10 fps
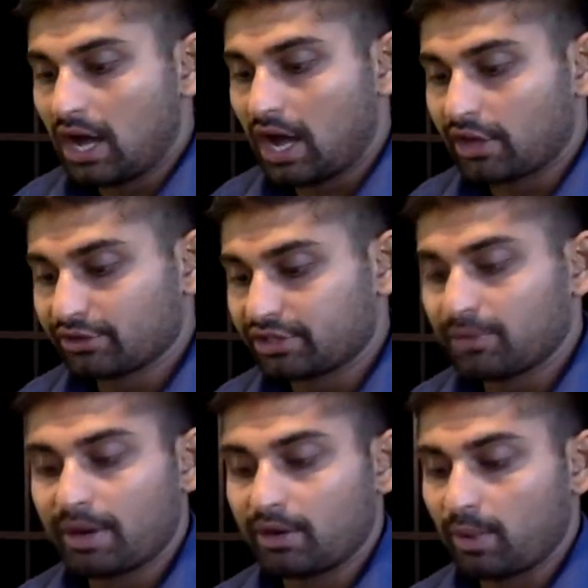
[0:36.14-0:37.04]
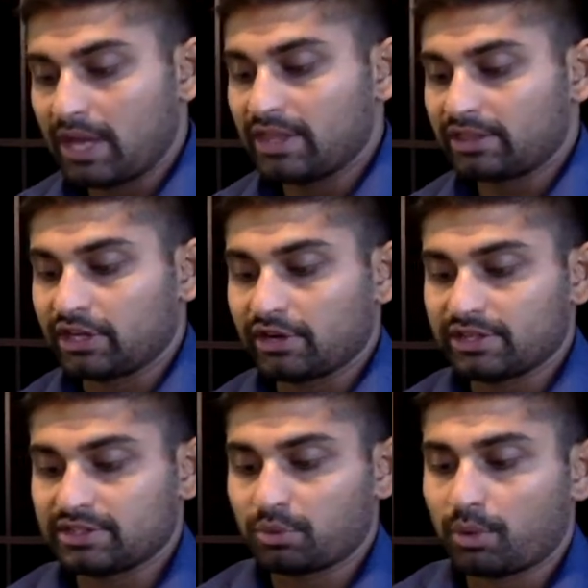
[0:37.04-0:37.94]
You'll see right away that there
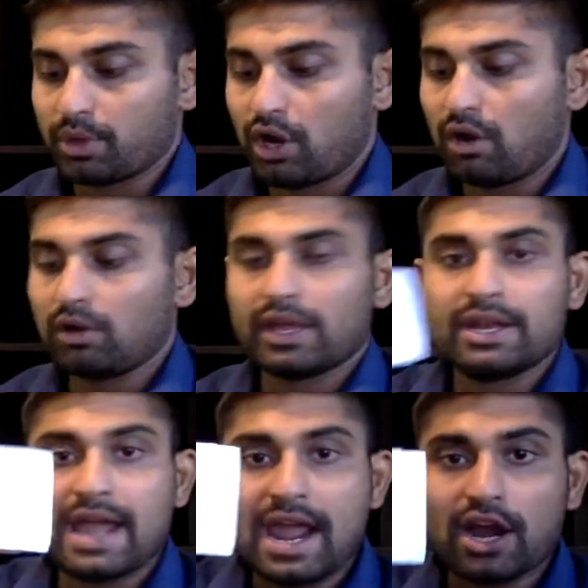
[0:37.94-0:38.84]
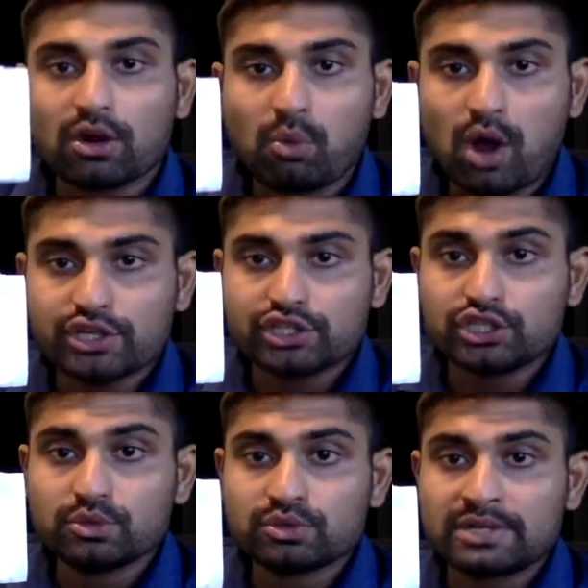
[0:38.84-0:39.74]
is what we call an AirWatch
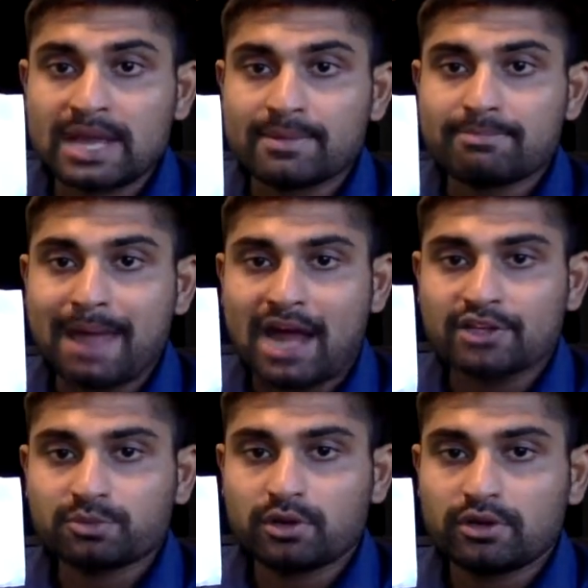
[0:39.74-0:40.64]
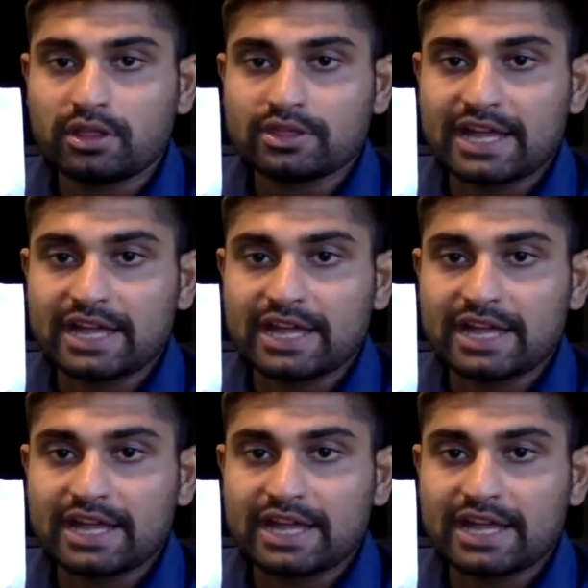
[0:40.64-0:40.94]
username and password.